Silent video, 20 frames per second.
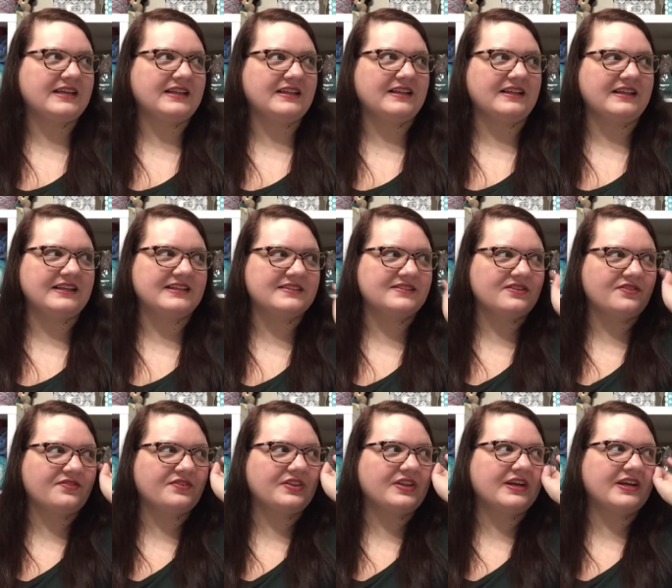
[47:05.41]
glance
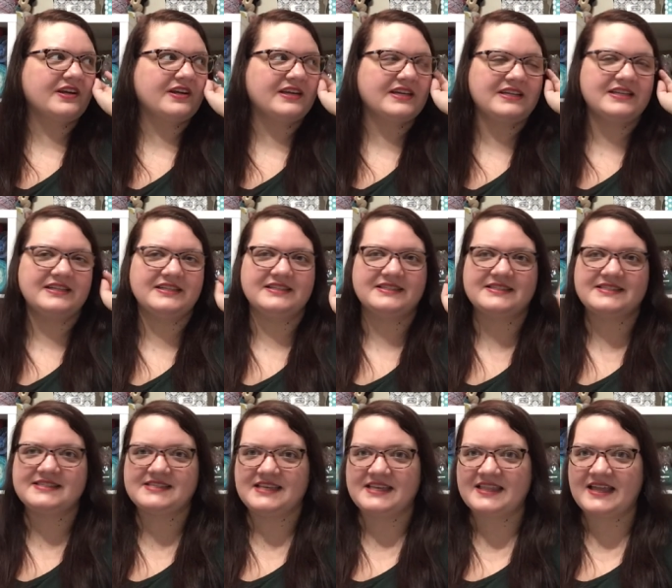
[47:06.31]
over there and
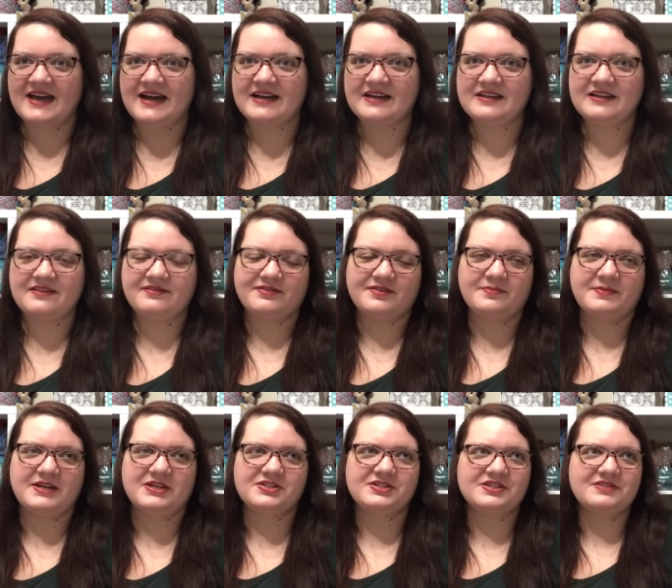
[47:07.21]
see that
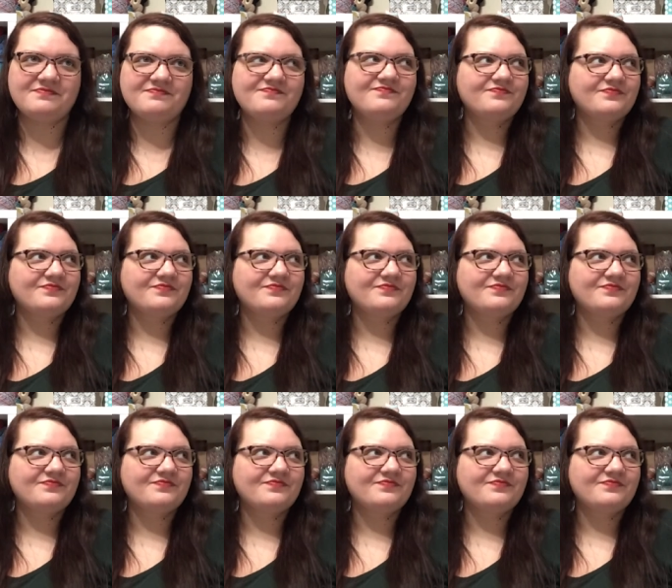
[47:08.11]
information.